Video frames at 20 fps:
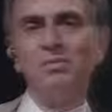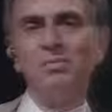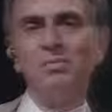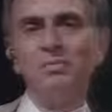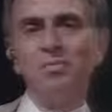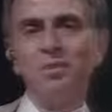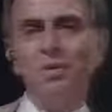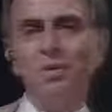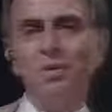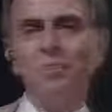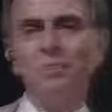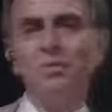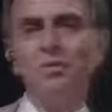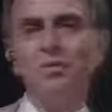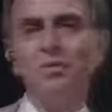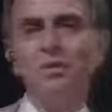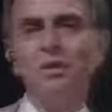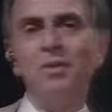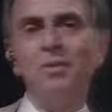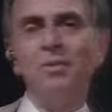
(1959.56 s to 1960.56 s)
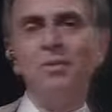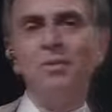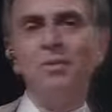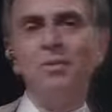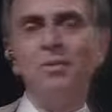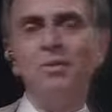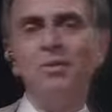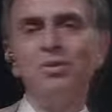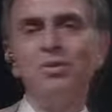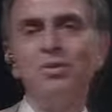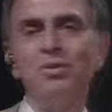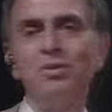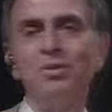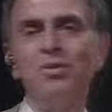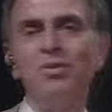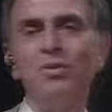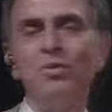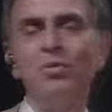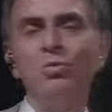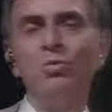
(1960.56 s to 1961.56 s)
Perhaps they're not here because they
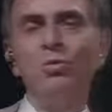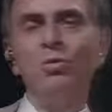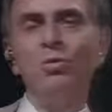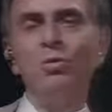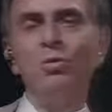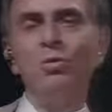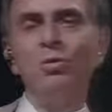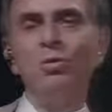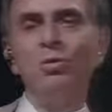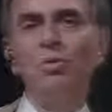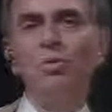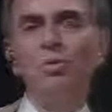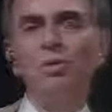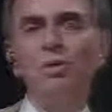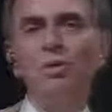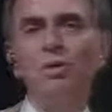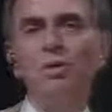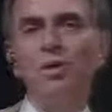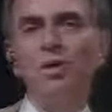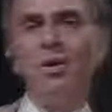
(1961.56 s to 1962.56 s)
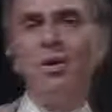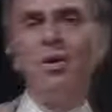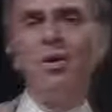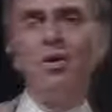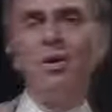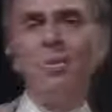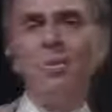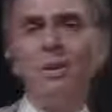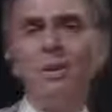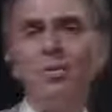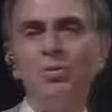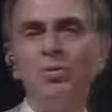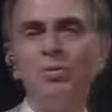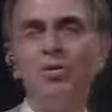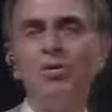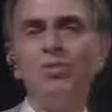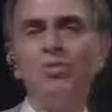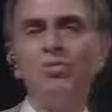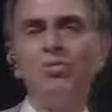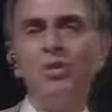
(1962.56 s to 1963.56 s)
don't know we are about
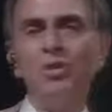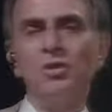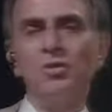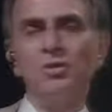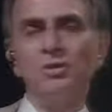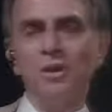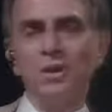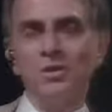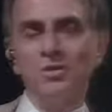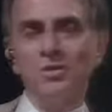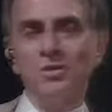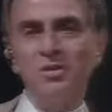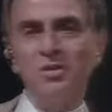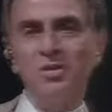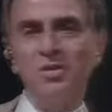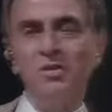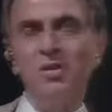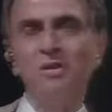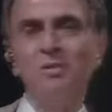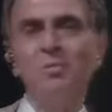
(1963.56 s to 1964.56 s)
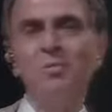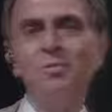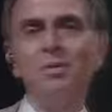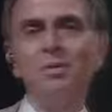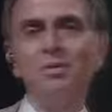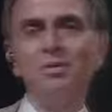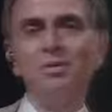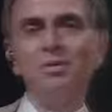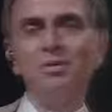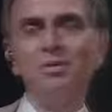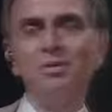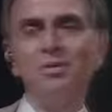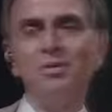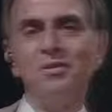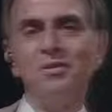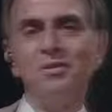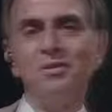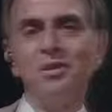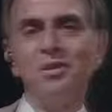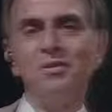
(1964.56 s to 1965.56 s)
just yet. But
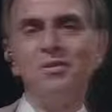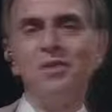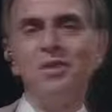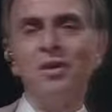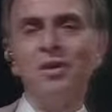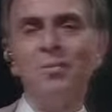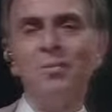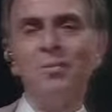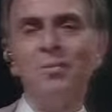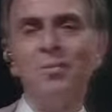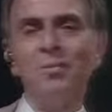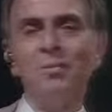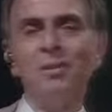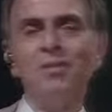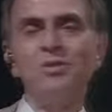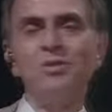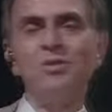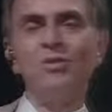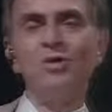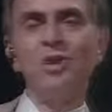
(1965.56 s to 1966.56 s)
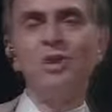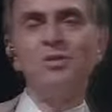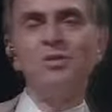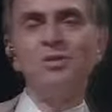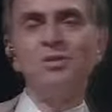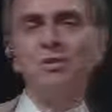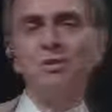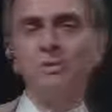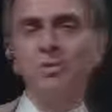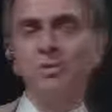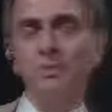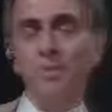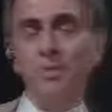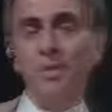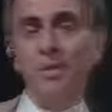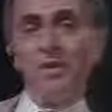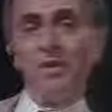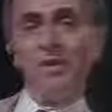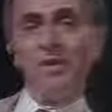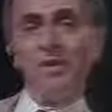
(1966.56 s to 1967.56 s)
in time, the message gets to them,
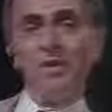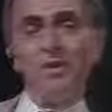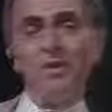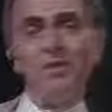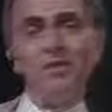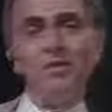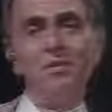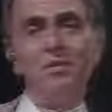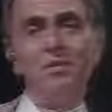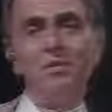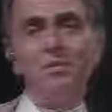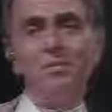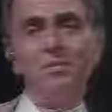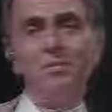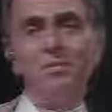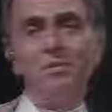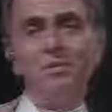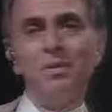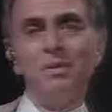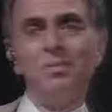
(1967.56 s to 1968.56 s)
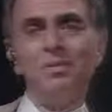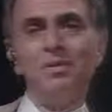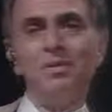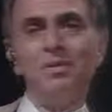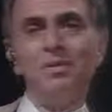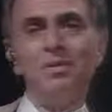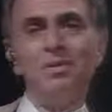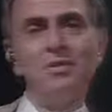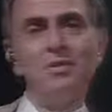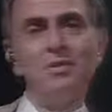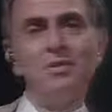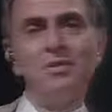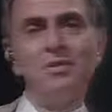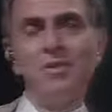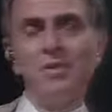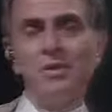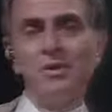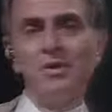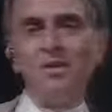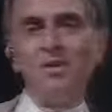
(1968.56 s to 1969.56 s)
and perhaps they
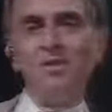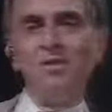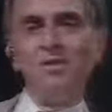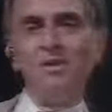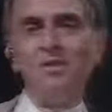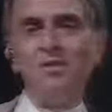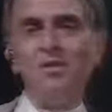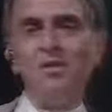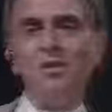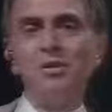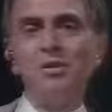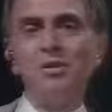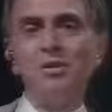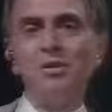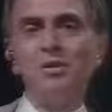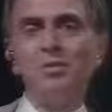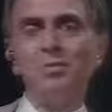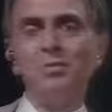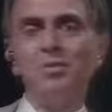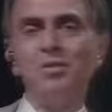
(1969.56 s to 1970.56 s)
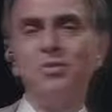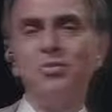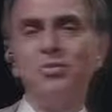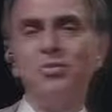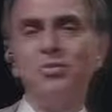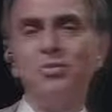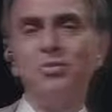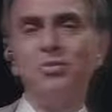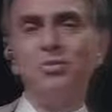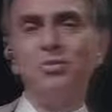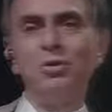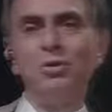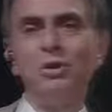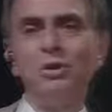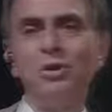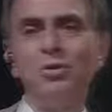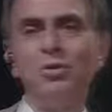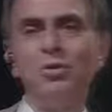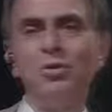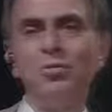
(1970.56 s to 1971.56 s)
send a little expedition to look
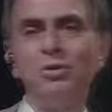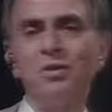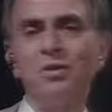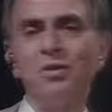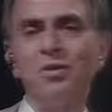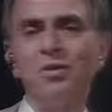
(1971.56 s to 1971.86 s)
us over.